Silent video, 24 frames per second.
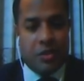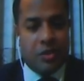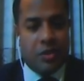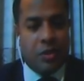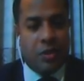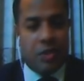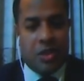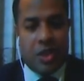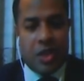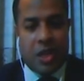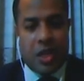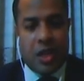
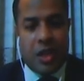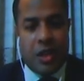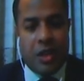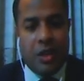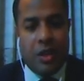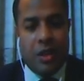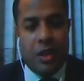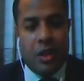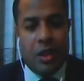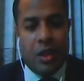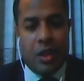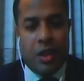of the study.
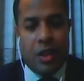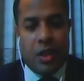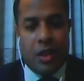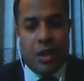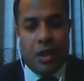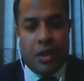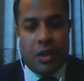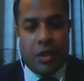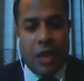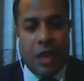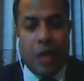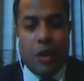
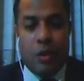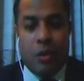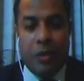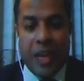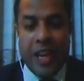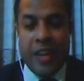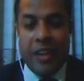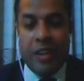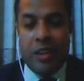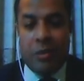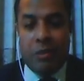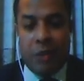And I will be
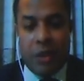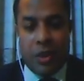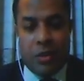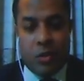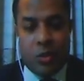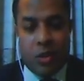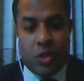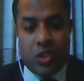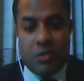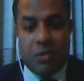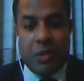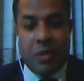ending my
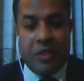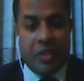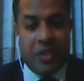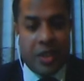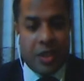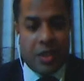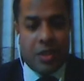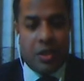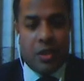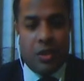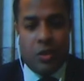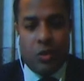today's
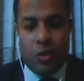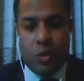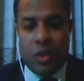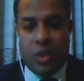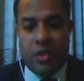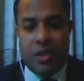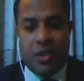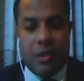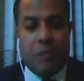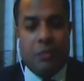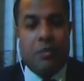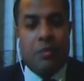presentation
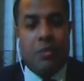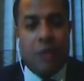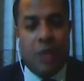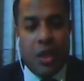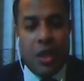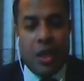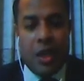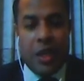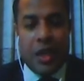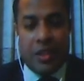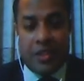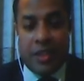with
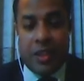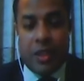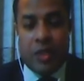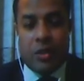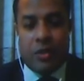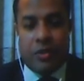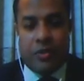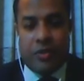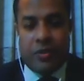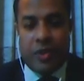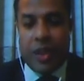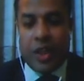a set
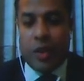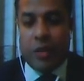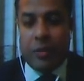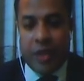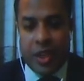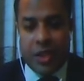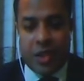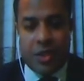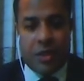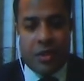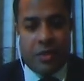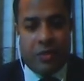of
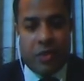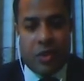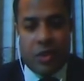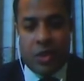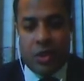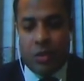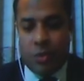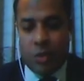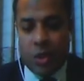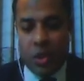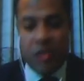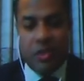recommendations for
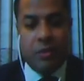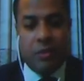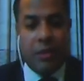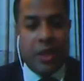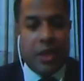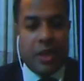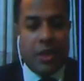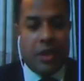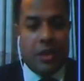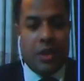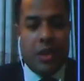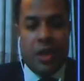the
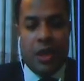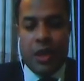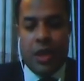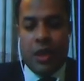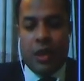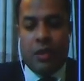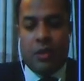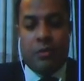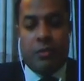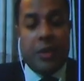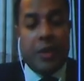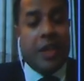policymaker
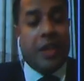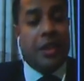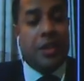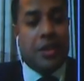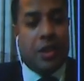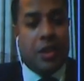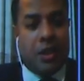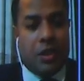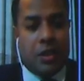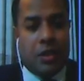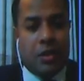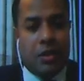and
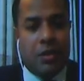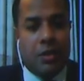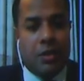practitioner.